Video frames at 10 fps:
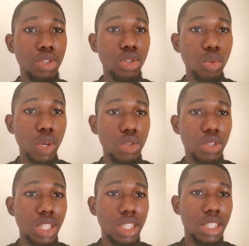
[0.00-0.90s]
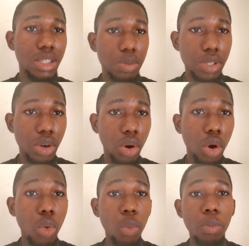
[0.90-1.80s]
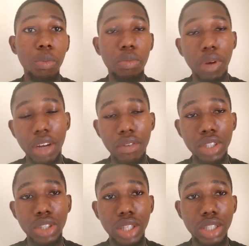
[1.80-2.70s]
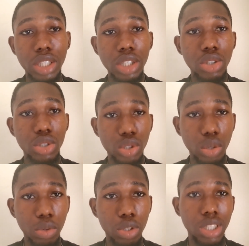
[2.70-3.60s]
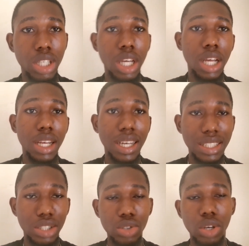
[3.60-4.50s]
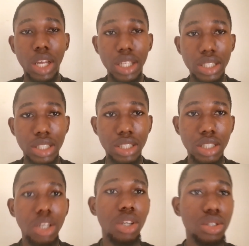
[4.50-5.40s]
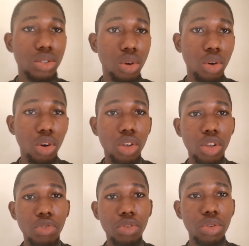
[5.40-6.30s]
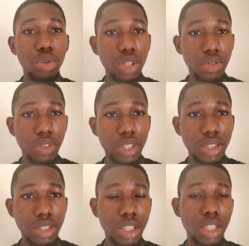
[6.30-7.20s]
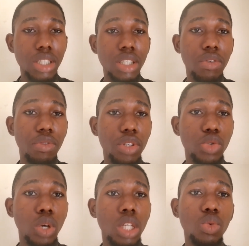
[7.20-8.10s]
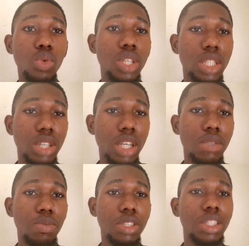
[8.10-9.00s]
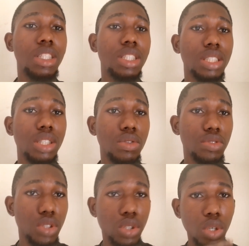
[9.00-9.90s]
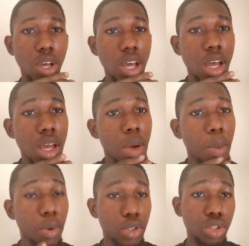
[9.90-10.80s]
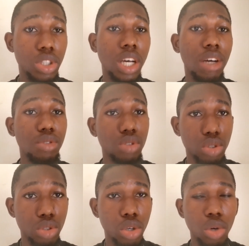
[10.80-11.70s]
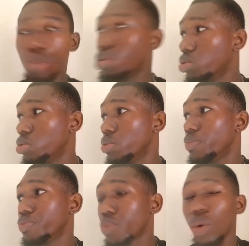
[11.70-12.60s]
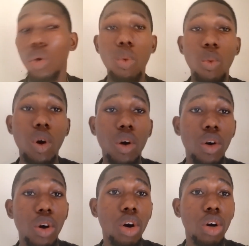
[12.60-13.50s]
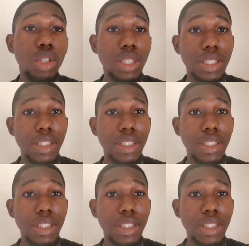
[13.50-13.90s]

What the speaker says: you know where to take TP or paraventure, it hits your stop loss, that is your exit. So if you know the first three, the first one will naturally present itself to you, but you still have to do your own work on